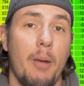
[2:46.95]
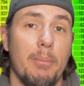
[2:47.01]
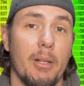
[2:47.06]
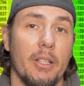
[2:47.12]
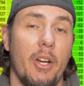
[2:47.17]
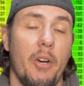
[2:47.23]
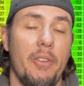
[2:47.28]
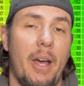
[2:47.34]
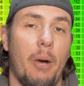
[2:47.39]

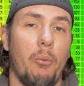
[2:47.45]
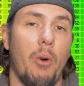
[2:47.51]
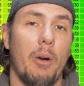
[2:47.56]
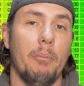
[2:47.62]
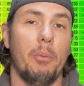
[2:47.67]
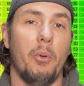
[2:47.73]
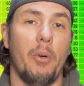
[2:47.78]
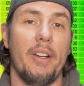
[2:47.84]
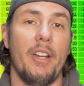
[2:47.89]
below that
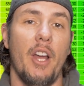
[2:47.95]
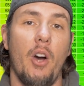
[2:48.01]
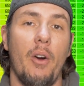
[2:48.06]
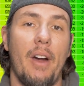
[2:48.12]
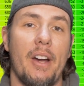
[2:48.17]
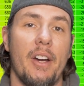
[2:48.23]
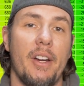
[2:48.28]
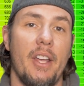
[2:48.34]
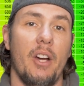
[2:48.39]

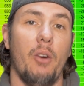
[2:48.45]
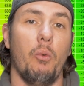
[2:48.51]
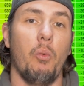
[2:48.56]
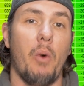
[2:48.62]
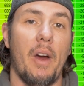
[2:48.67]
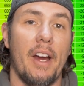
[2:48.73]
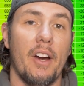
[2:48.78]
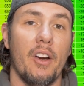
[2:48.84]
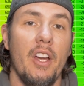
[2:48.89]
1.0 area
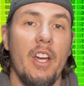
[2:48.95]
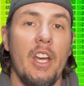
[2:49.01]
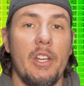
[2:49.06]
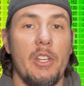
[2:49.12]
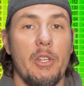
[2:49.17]
where